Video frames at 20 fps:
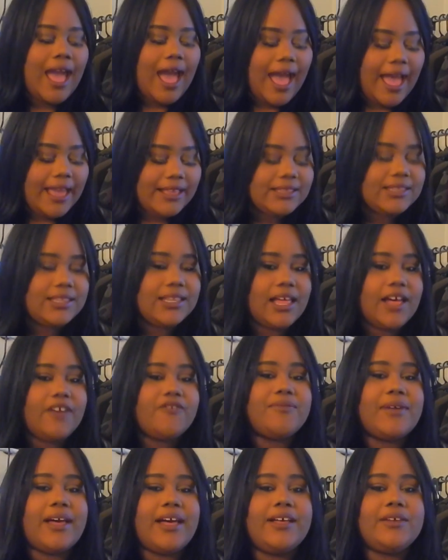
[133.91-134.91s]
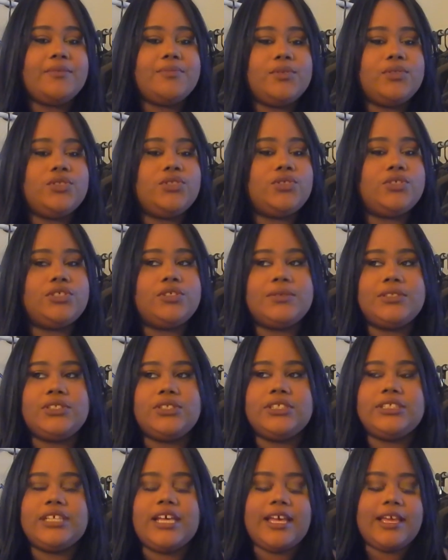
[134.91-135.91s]
I love my UGG boots during the
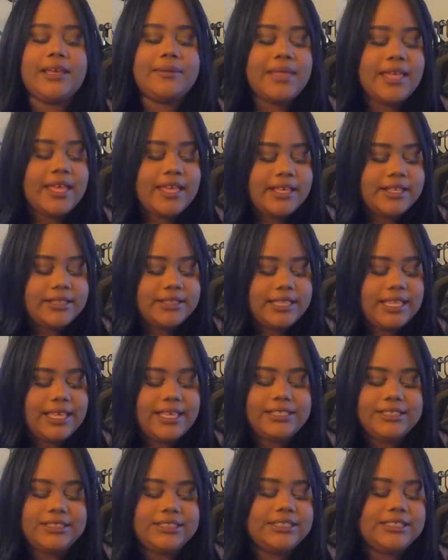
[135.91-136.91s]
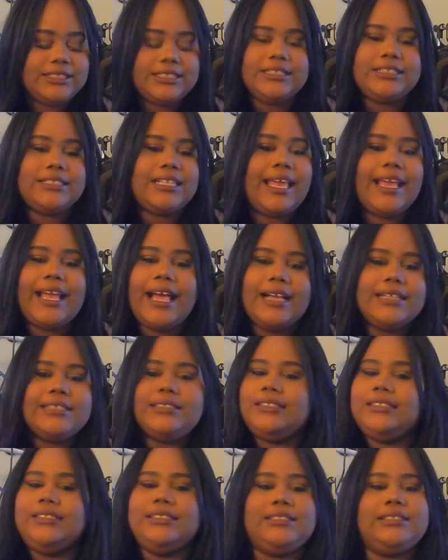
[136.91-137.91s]
winter time. This just, it's like UGG
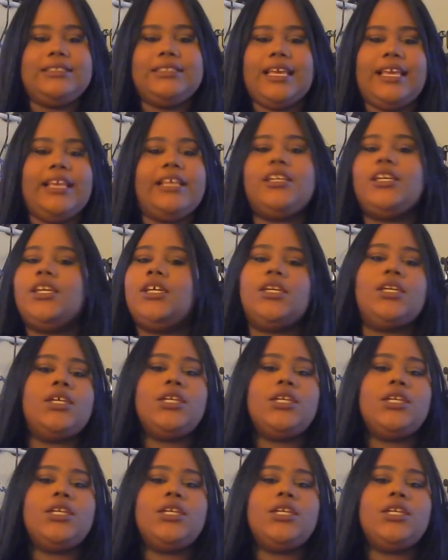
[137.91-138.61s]
season, like,